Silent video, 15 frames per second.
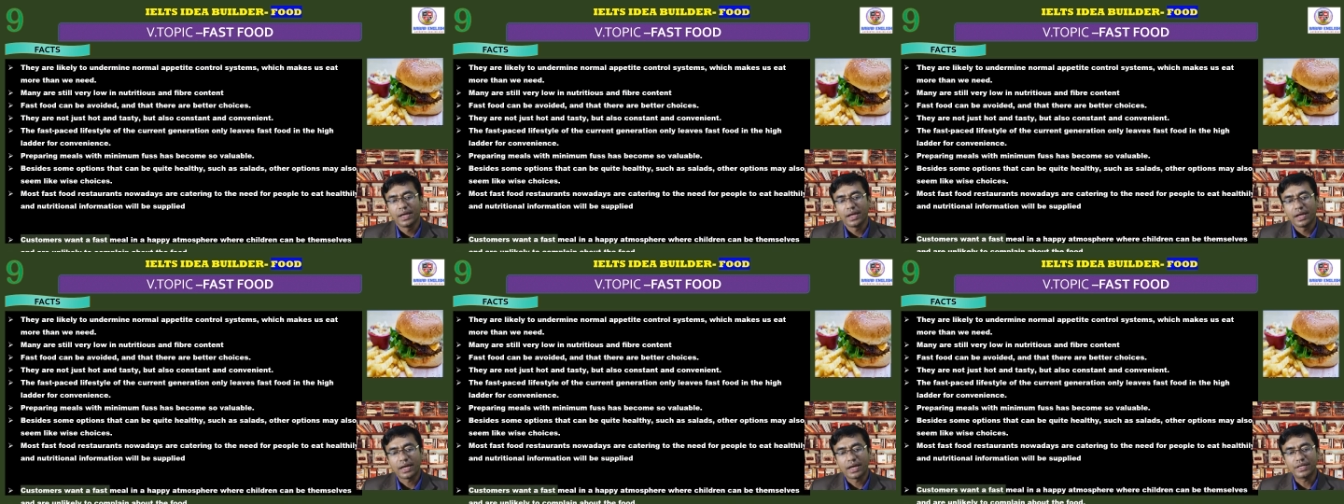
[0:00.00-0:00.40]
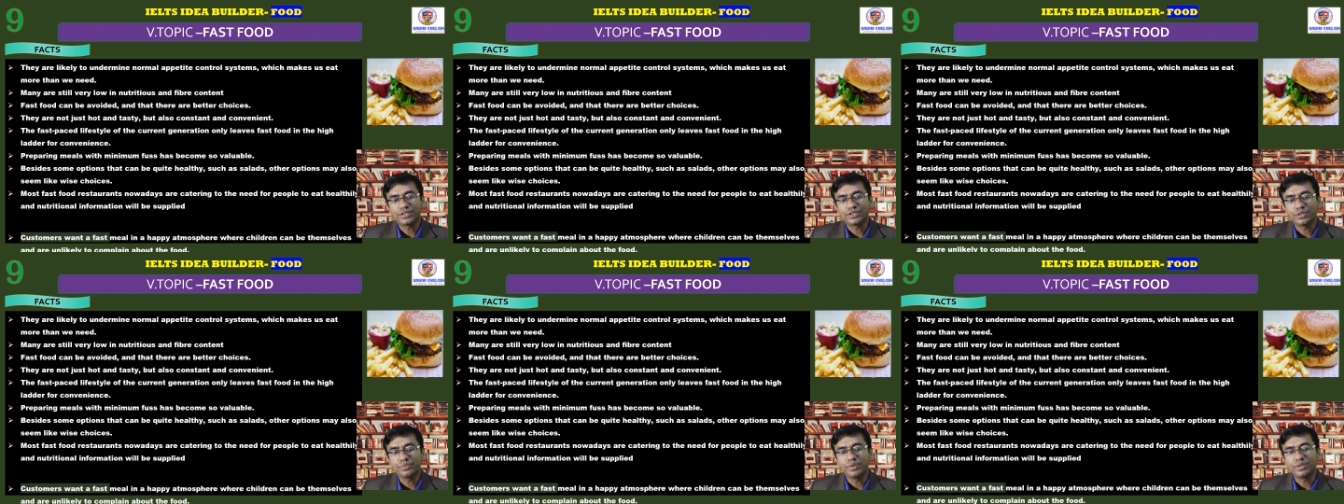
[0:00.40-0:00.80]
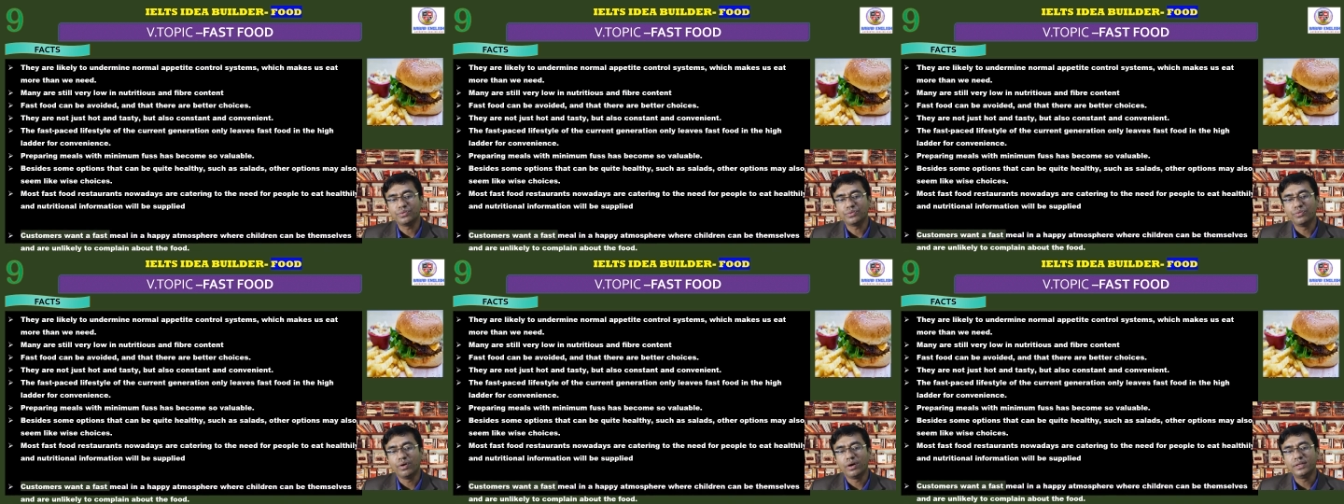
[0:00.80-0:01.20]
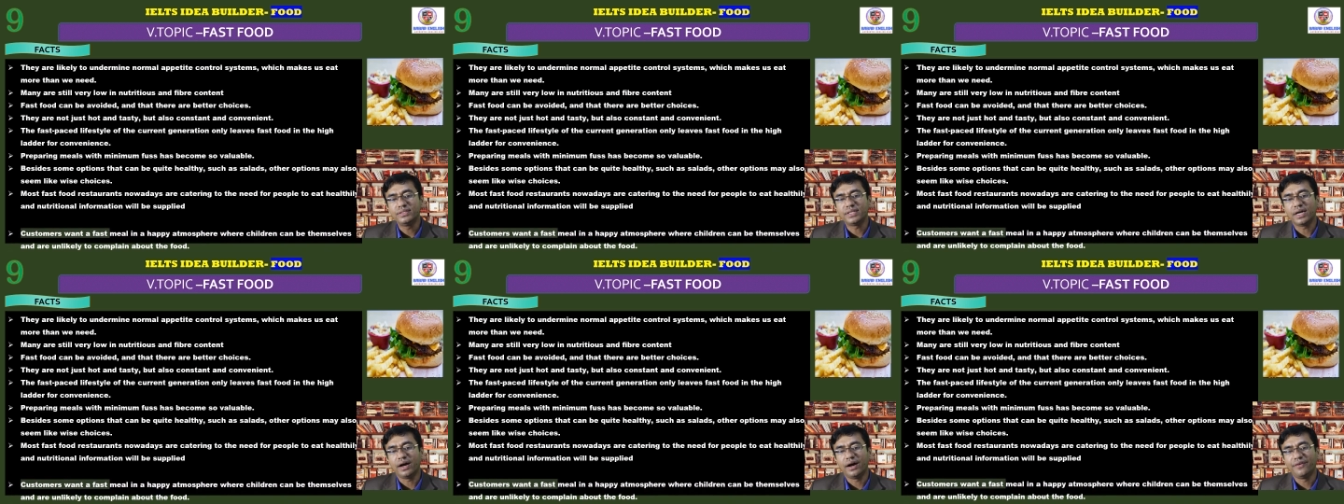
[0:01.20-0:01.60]
Customers want
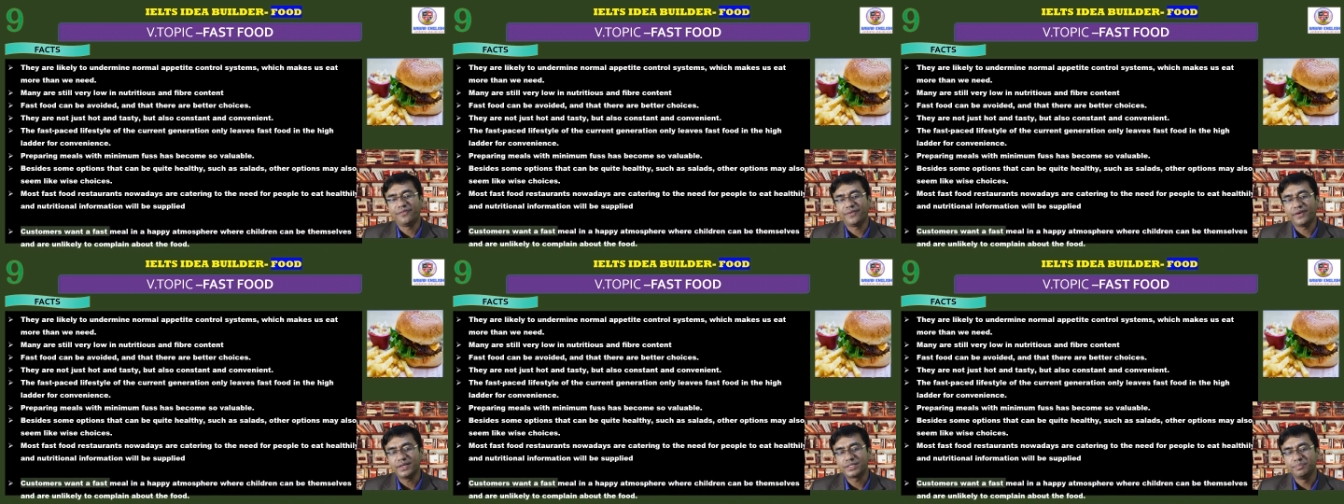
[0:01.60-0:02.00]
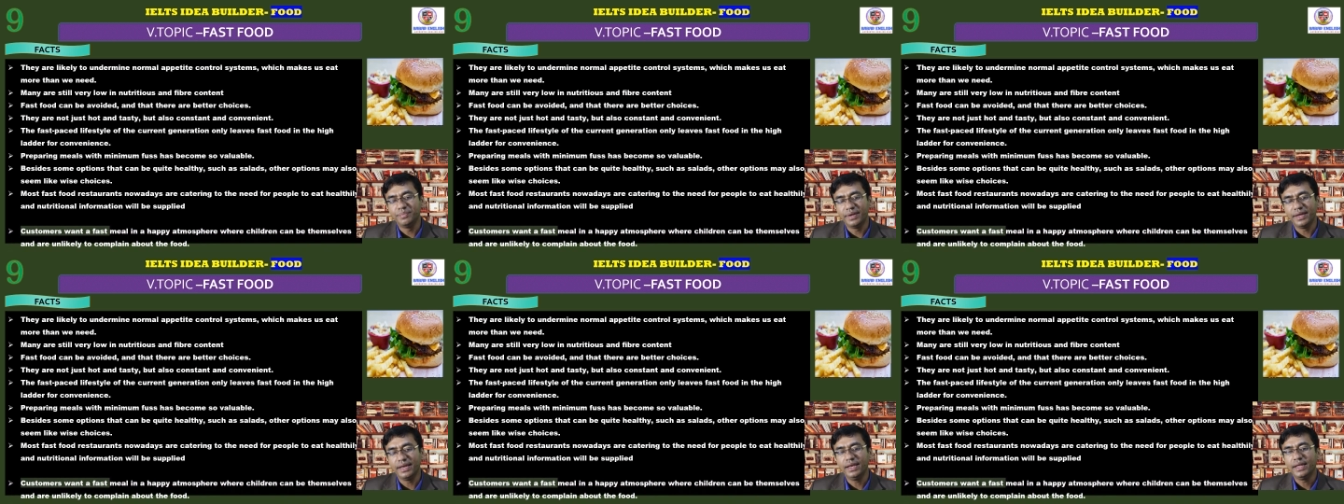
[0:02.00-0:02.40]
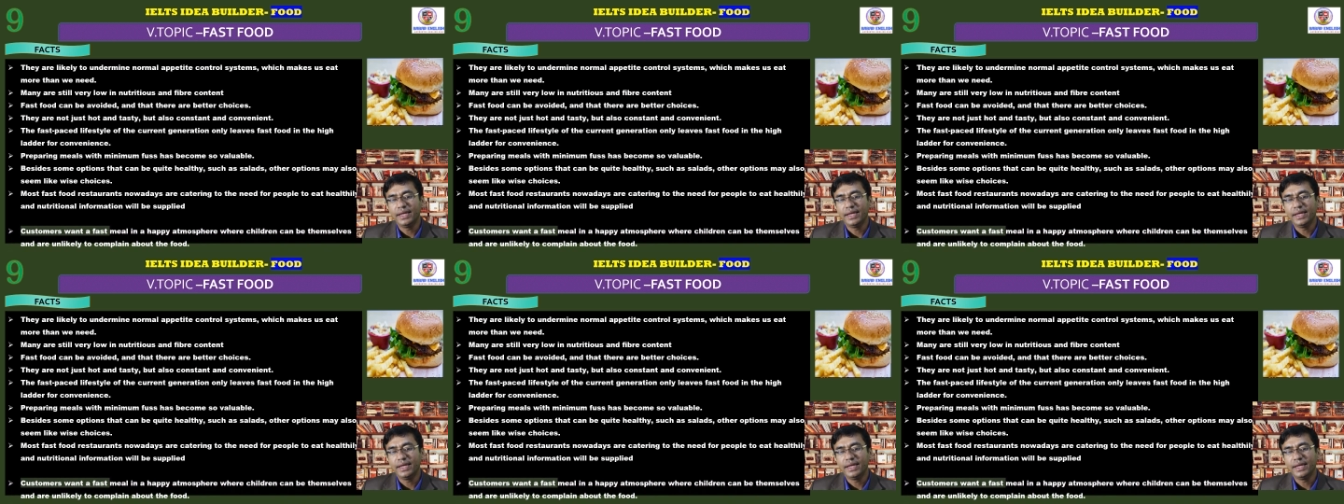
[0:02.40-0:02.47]
a fast meal